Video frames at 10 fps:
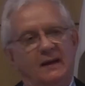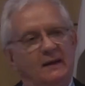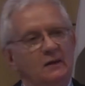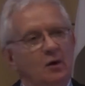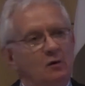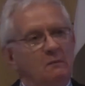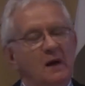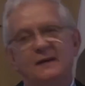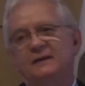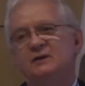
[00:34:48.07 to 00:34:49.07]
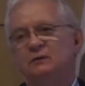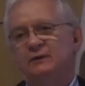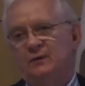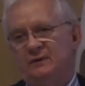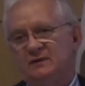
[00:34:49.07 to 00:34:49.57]
And Oman, as you'll
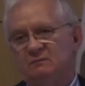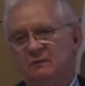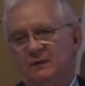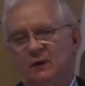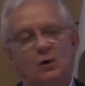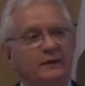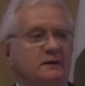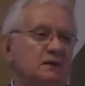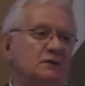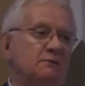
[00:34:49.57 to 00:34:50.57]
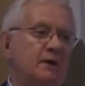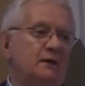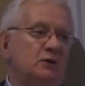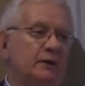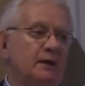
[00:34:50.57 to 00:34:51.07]
notice, with the current
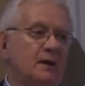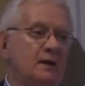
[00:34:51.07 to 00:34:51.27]
situation,